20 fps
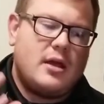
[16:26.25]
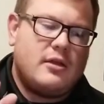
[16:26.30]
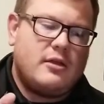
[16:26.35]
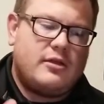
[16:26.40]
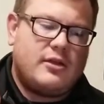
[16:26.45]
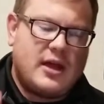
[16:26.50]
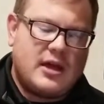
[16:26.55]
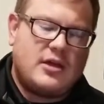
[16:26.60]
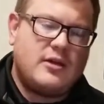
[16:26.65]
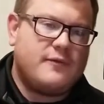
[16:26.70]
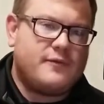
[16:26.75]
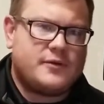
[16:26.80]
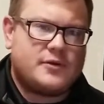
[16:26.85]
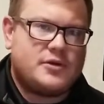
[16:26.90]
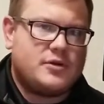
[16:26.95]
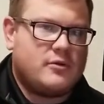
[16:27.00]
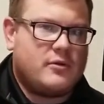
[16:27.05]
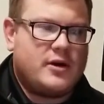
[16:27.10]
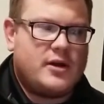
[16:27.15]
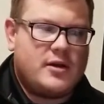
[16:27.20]
Thank you for
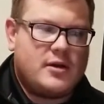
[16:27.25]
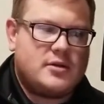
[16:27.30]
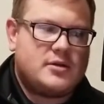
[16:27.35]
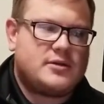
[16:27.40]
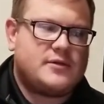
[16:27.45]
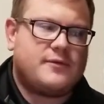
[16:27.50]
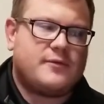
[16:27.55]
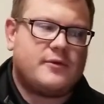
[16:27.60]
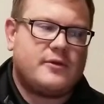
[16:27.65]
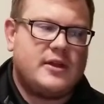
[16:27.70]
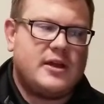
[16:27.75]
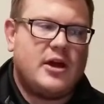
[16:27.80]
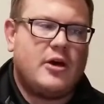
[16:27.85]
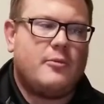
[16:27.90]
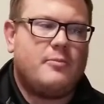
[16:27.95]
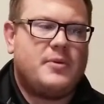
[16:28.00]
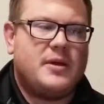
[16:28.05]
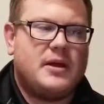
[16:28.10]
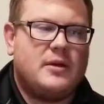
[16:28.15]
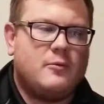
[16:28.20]
joining us for the
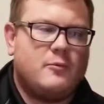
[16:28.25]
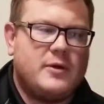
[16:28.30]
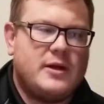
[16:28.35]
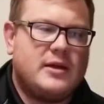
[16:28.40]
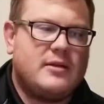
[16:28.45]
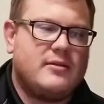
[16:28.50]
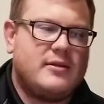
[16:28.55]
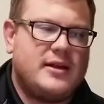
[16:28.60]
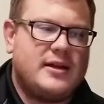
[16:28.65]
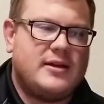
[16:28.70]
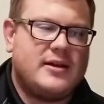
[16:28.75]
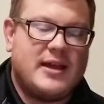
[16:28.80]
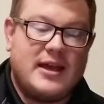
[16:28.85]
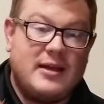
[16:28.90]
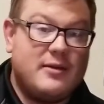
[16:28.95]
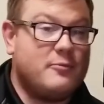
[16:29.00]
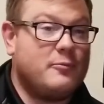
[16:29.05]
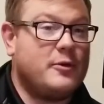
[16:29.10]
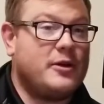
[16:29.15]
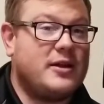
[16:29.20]
LPN Weekly.
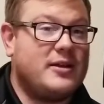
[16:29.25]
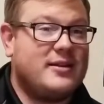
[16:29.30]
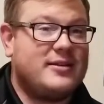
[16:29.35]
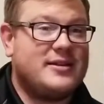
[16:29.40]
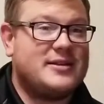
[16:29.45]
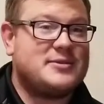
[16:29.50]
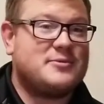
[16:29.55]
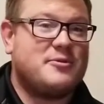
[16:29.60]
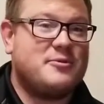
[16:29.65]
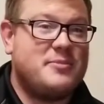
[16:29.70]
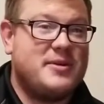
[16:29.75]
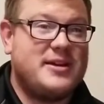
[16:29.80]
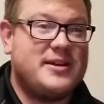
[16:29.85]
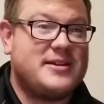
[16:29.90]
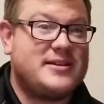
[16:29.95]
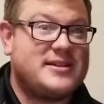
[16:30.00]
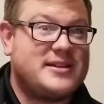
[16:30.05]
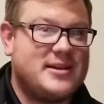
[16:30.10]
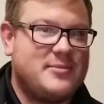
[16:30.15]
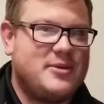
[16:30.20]
Again, this will be
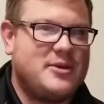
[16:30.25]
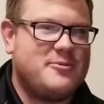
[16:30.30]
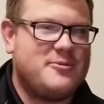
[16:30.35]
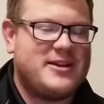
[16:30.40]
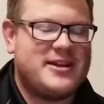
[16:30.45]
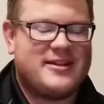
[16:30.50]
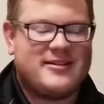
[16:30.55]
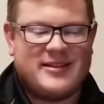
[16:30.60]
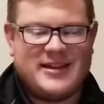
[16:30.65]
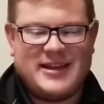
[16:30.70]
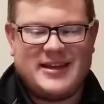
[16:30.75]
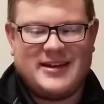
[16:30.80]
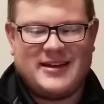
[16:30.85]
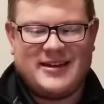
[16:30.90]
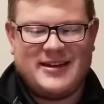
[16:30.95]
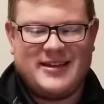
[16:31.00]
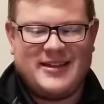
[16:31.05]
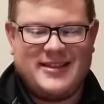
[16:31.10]
a semi-weekly.